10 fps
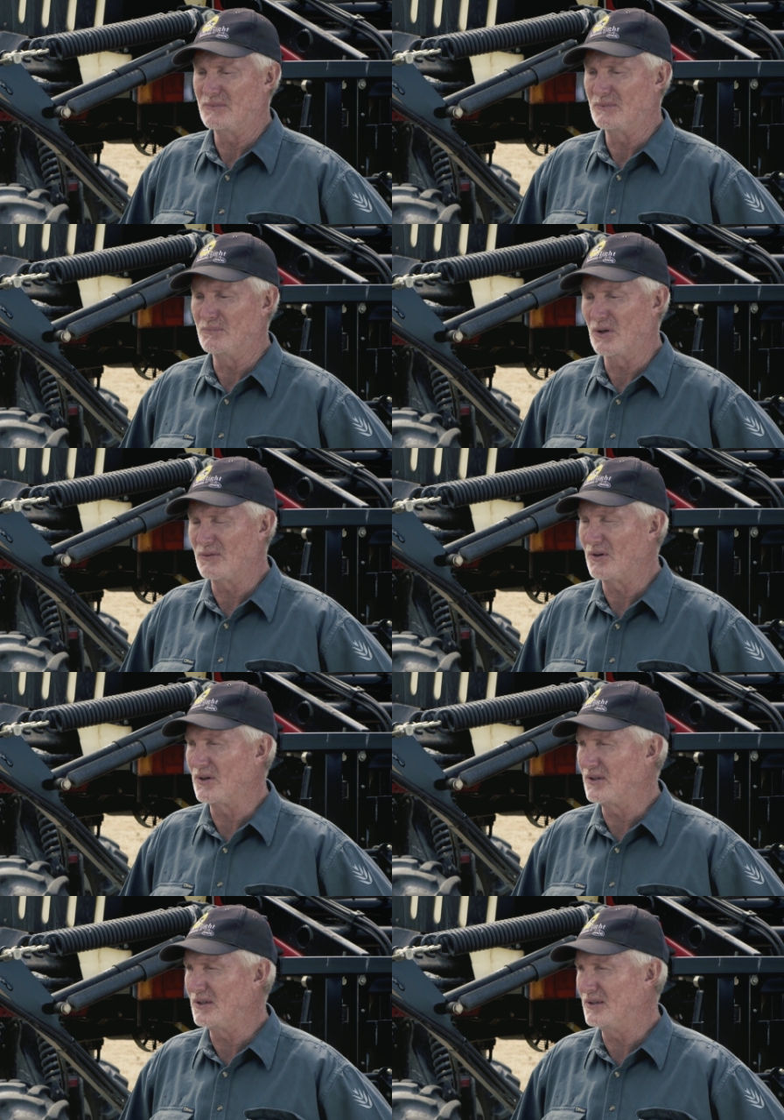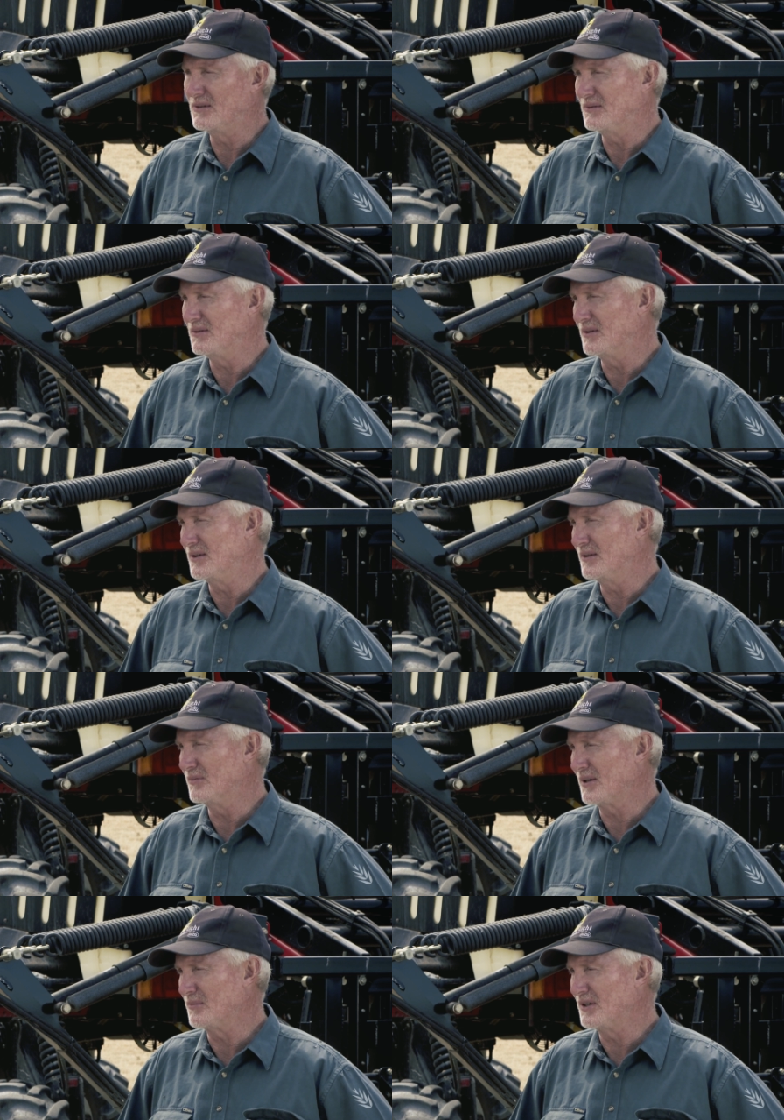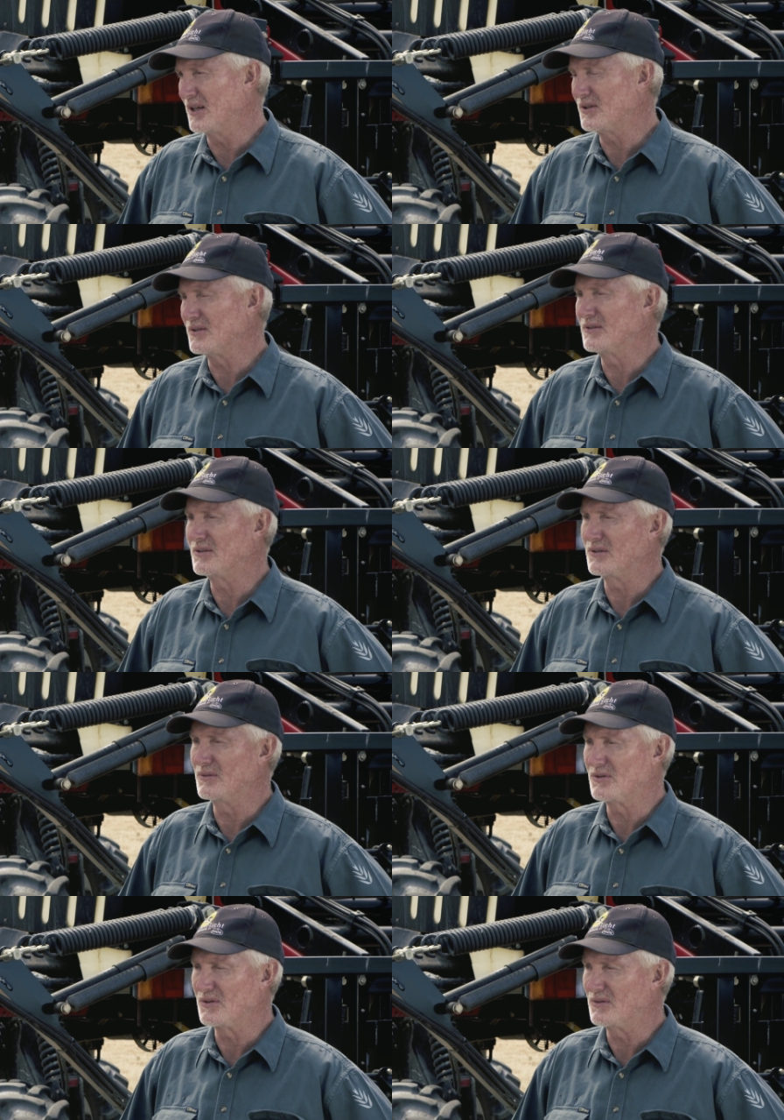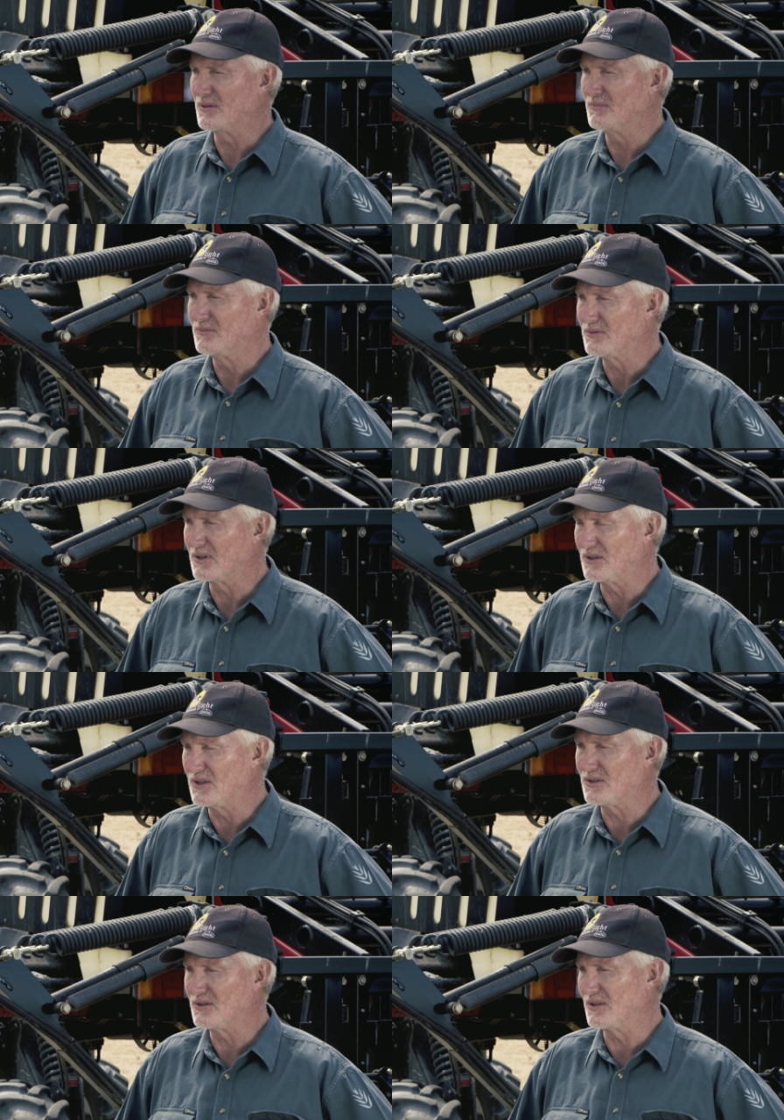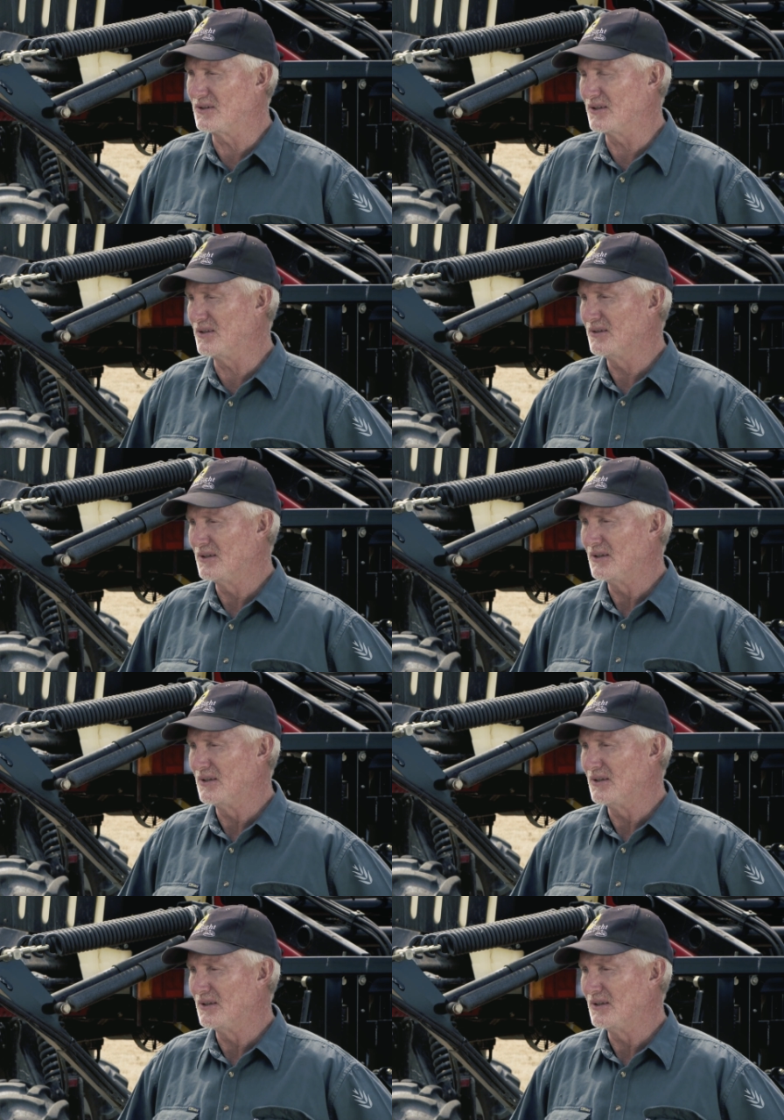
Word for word: modify the, the recommendation to suit the, the conditions and the,